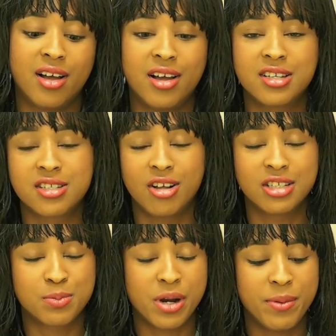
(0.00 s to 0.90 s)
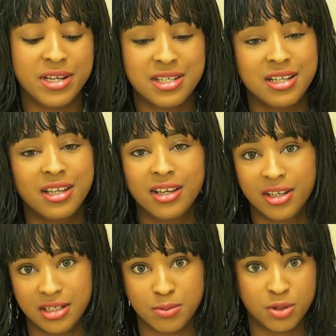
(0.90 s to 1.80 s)
a salt spray basically. Like,
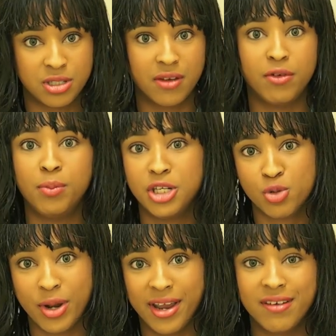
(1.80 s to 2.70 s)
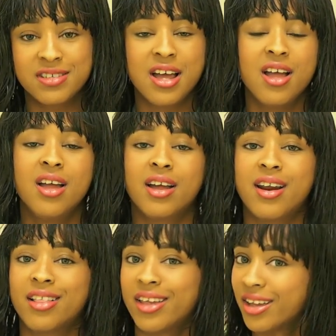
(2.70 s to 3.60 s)
it's supposed to give you beach waves, kind
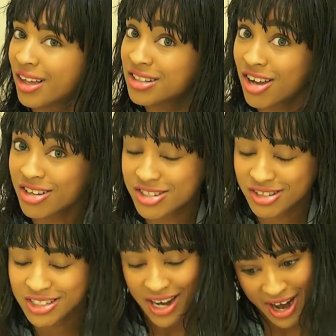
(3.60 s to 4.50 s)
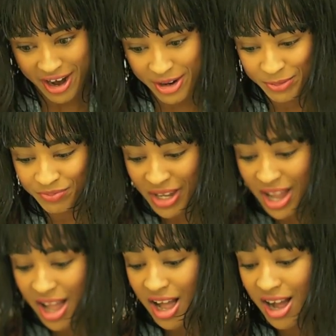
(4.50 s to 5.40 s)
of like tousled hair.
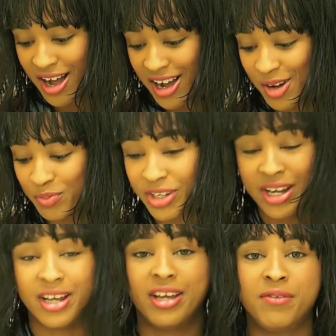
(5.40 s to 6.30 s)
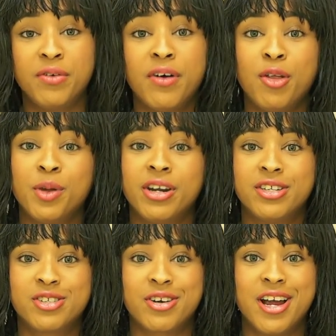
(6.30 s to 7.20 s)
If you follow me on
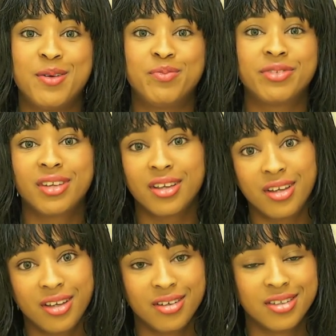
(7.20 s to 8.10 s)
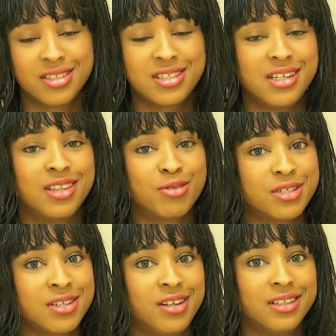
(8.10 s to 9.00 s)
Instagram, you'll see the
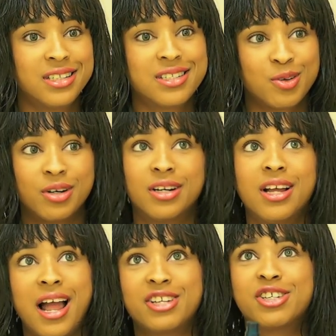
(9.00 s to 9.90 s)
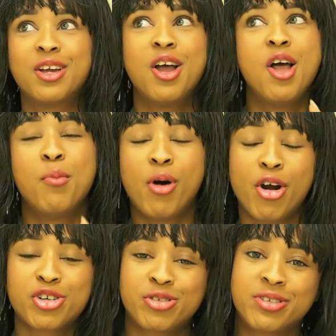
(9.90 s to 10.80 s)
results, or actually
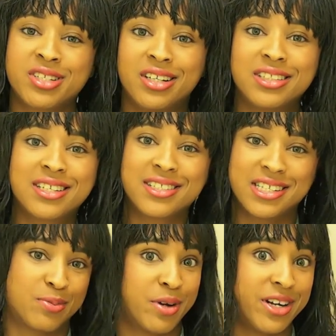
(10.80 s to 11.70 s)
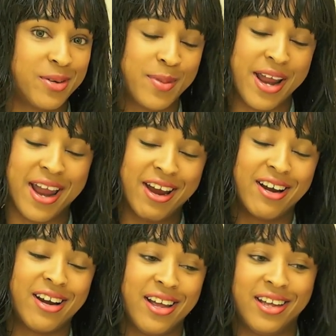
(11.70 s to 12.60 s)
partial results, because I sprayed it in my
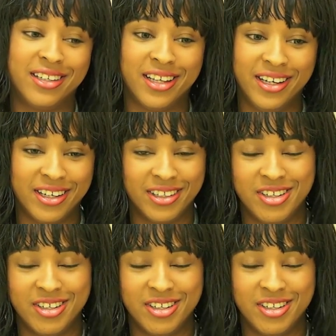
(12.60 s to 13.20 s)
hair and like